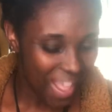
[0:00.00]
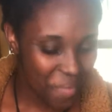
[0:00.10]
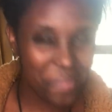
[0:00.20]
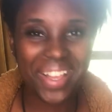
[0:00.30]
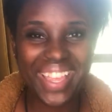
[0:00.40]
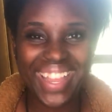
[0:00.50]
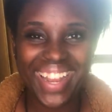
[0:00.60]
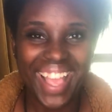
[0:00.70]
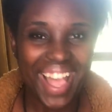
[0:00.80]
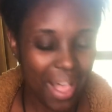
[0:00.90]
But
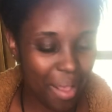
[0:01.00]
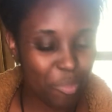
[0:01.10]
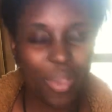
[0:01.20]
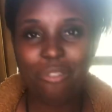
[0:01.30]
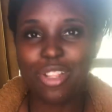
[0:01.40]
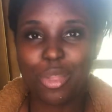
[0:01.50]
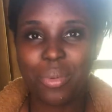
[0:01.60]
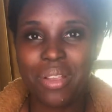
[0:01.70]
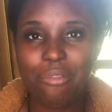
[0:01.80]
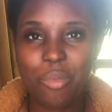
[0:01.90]
you have the
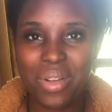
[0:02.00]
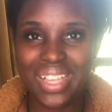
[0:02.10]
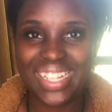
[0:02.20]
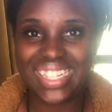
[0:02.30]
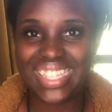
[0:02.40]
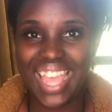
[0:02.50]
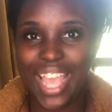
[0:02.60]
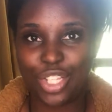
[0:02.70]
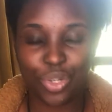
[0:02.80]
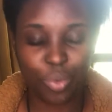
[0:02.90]
Three of Wands
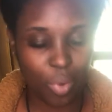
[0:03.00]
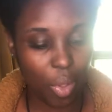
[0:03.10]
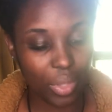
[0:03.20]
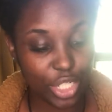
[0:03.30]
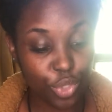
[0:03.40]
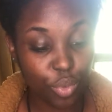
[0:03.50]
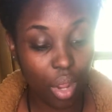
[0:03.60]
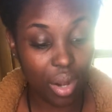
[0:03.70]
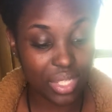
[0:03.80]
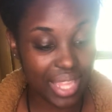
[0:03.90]
as your role, and two
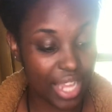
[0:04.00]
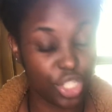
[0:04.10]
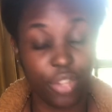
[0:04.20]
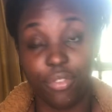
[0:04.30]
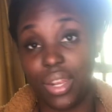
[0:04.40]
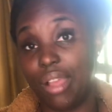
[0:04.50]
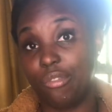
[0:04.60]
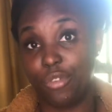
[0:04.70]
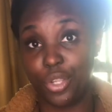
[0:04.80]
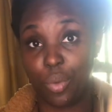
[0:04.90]
cards actually fell out
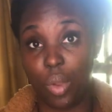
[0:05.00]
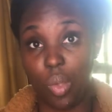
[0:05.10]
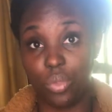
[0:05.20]
for your role.